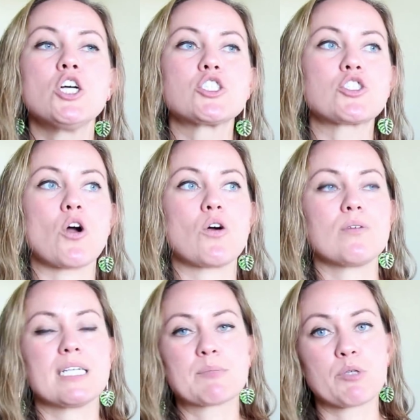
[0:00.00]
so
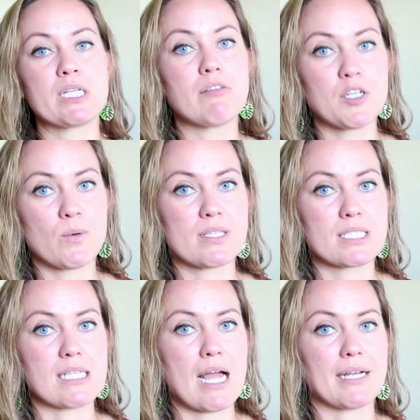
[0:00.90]
it's pretty clear where the
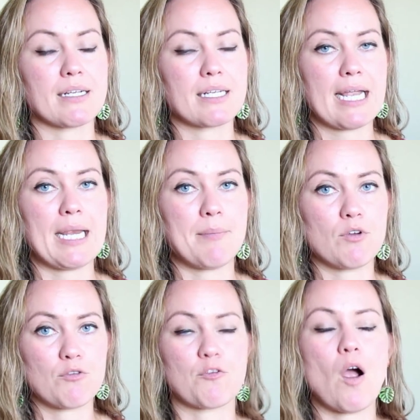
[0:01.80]
slang came
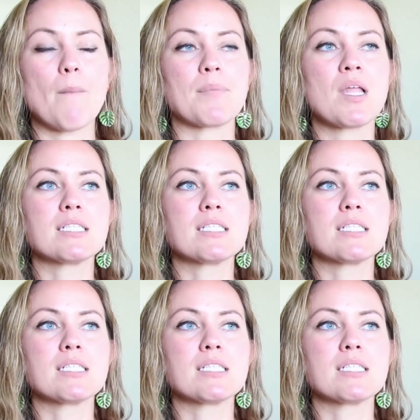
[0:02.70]
from.